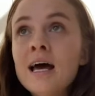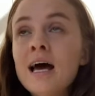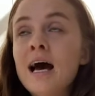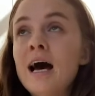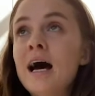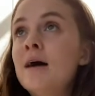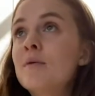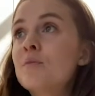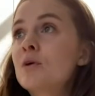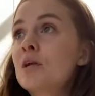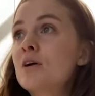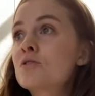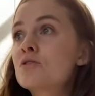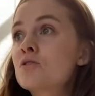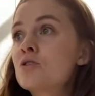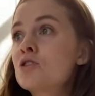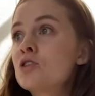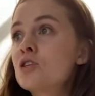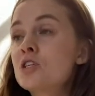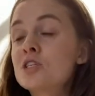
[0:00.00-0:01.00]
What else
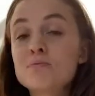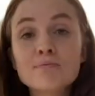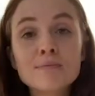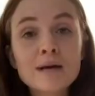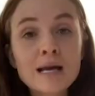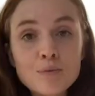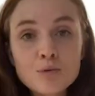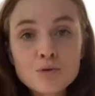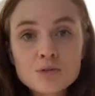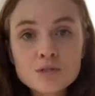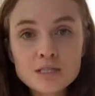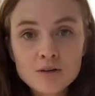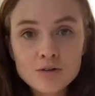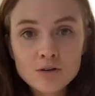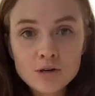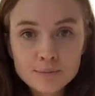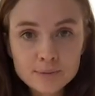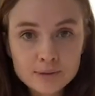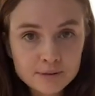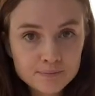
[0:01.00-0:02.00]
could you use? Maple
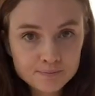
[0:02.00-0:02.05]
syrup.